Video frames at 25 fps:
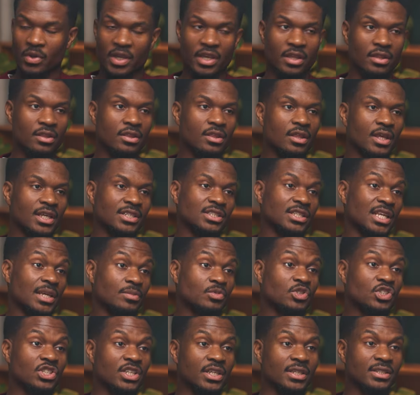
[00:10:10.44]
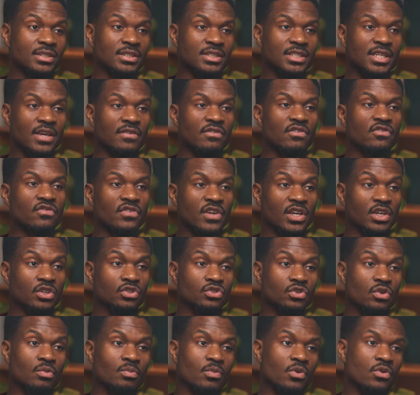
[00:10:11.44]
with, as the name suggests, 7
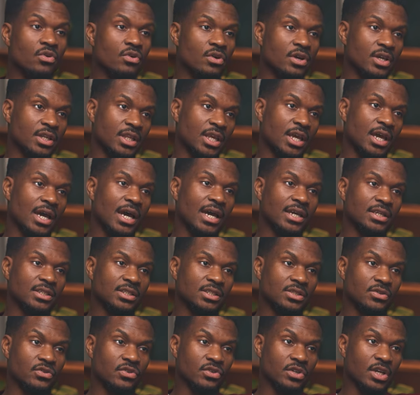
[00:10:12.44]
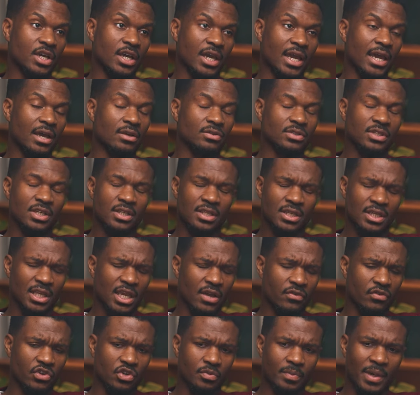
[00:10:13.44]
figures or more in their ISA accounts. I think
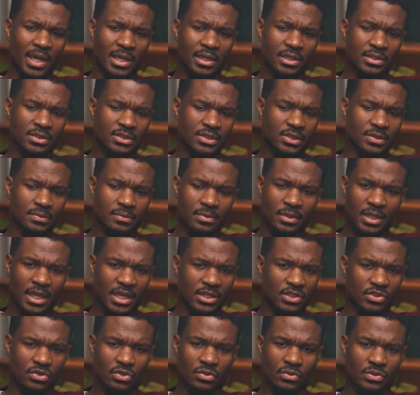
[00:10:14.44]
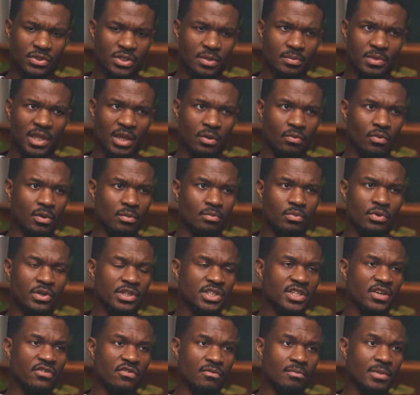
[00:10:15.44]
the average balance that I saw was something like
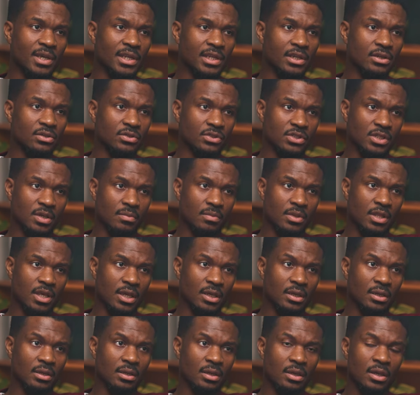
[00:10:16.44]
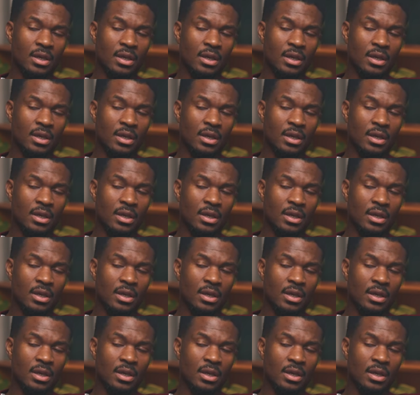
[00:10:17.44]
1.7 million or something.